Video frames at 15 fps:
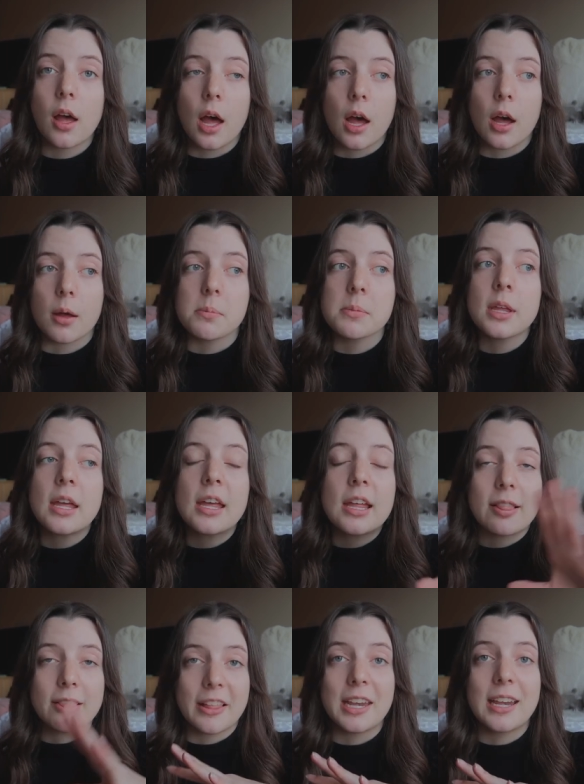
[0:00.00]
Um,
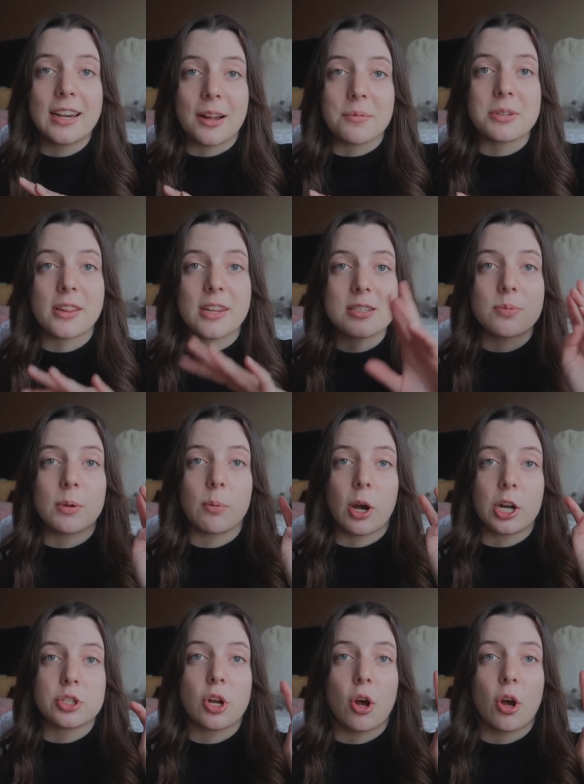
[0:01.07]
leading up to this we watched